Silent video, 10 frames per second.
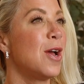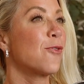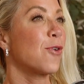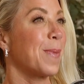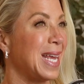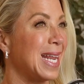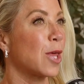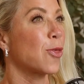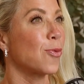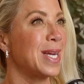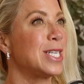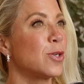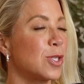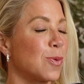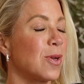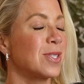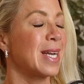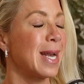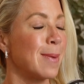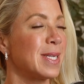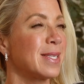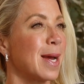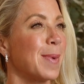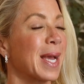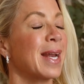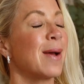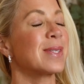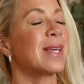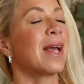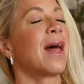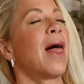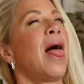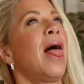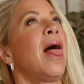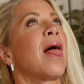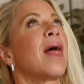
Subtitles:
from eating 3 Tootsie Rolls on an empty stomach. And I was like, oh,